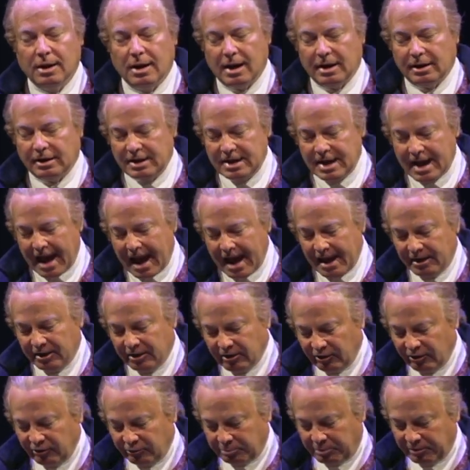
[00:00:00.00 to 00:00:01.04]
And he had
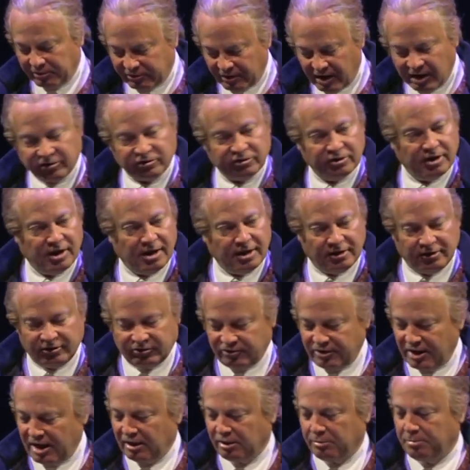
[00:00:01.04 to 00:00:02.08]
in his possession on
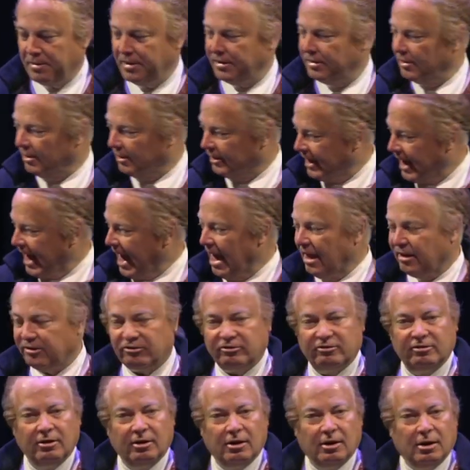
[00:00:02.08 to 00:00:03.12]
his deathbed the
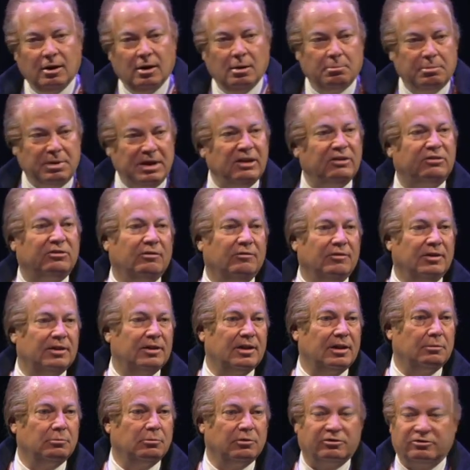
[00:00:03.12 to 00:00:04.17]
last piece of
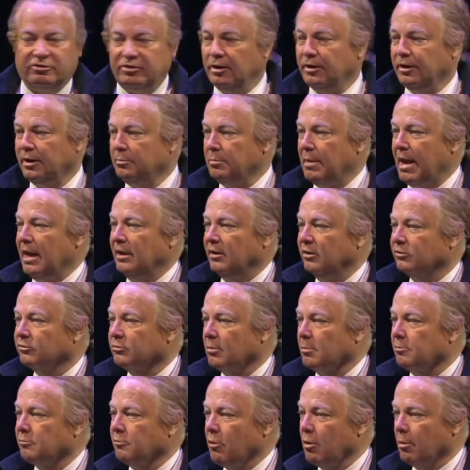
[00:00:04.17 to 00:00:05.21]
it that was still in
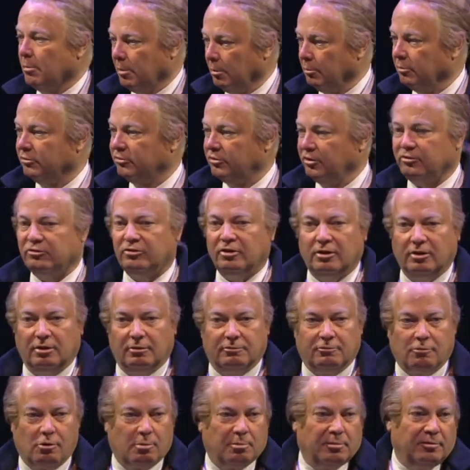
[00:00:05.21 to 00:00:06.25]
manuscript form. It was just in
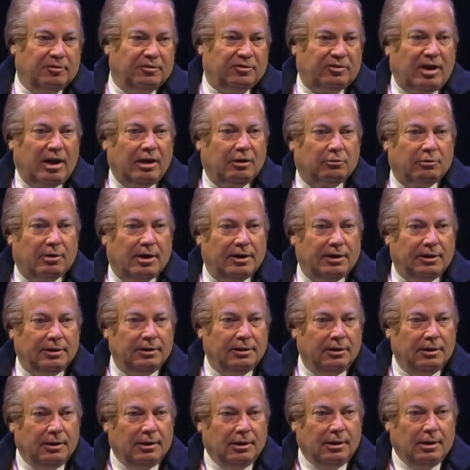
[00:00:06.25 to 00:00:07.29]
the form of his handwriting.
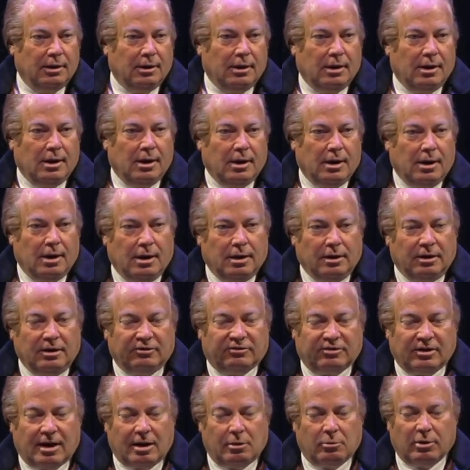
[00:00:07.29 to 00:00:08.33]
He
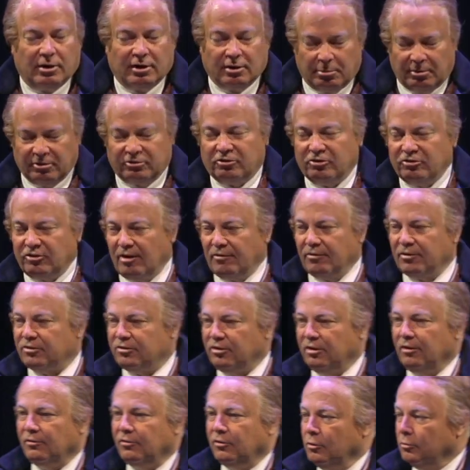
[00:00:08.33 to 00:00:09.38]
said, "I wonder, Mr.
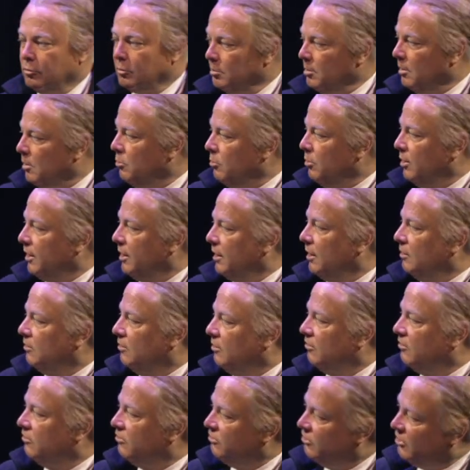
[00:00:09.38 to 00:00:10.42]
Jefferson, if you would be willing
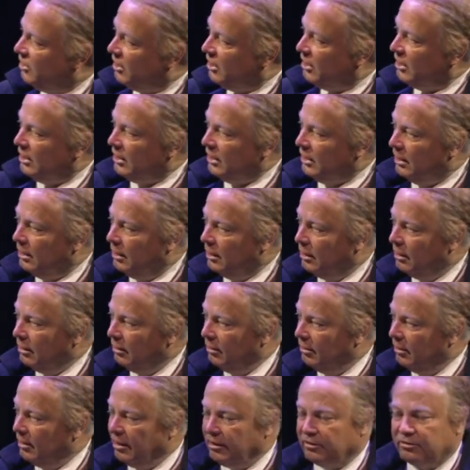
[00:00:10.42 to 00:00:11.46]
to see
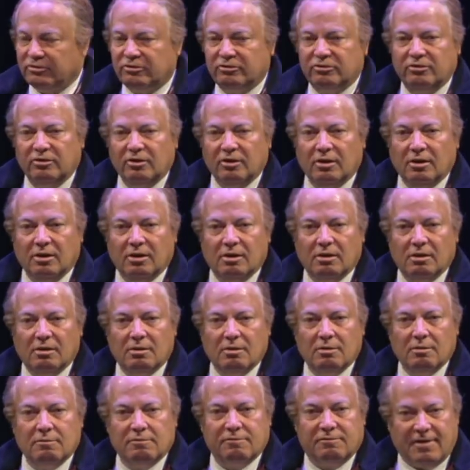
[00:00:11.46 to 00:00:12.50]
this
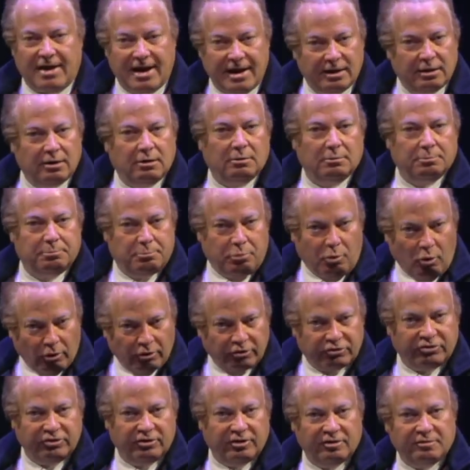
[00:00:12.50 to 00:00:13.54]
final
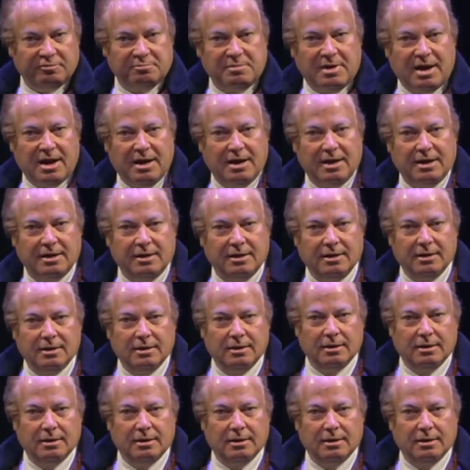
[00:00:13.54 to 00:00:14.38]
portion of my